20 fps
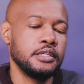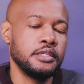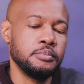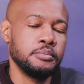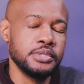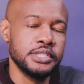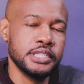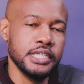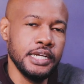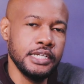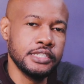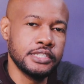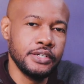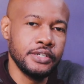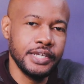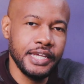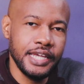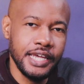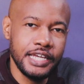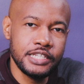PreSonus
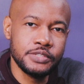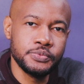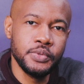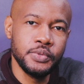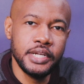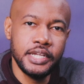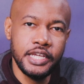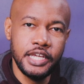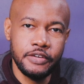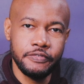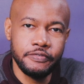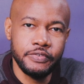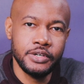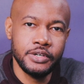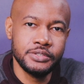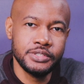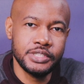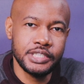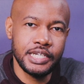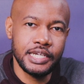only has one
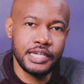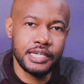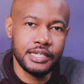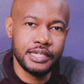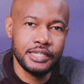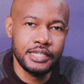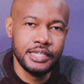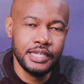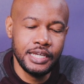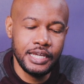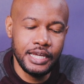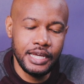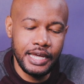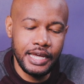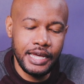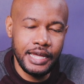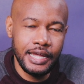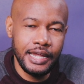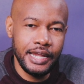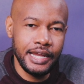headphone jack,
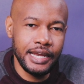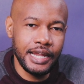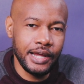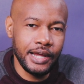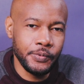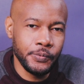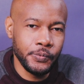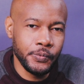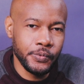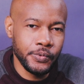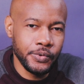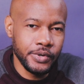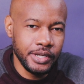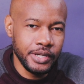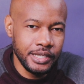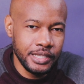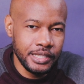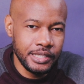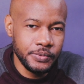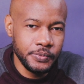and I
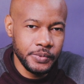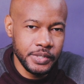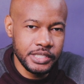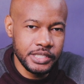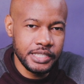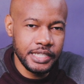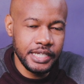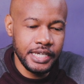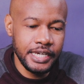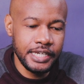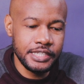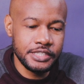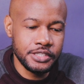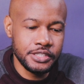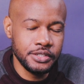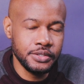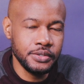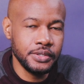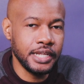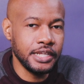really wish it had
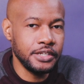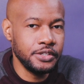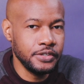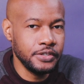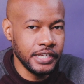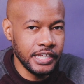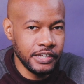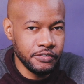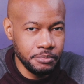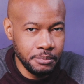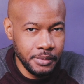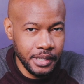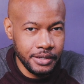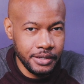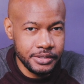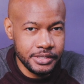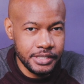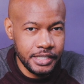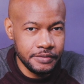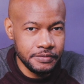two, and they do have
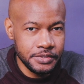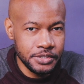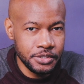models that have